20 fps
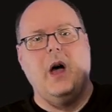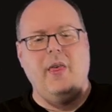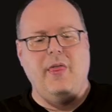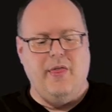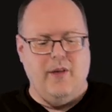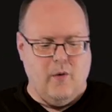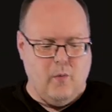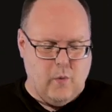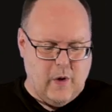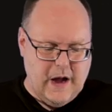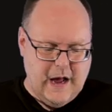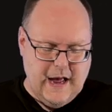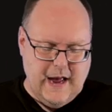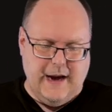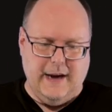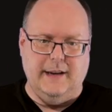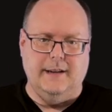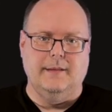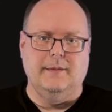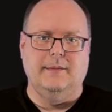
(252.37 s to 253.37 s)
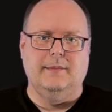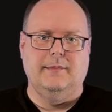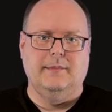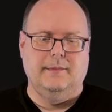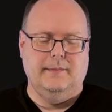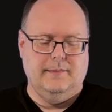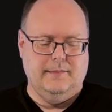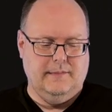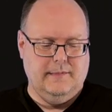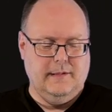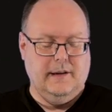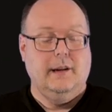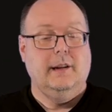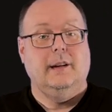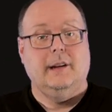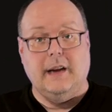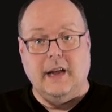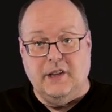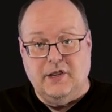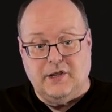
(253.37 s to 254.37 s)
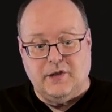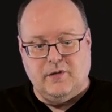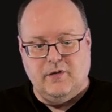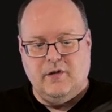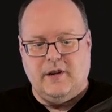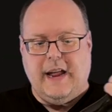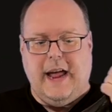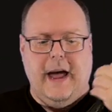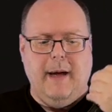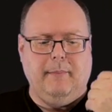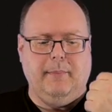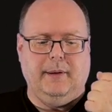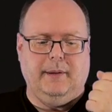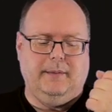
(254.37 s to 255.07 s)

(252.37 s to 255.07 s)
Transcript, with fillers: the wine. Again, screw cap.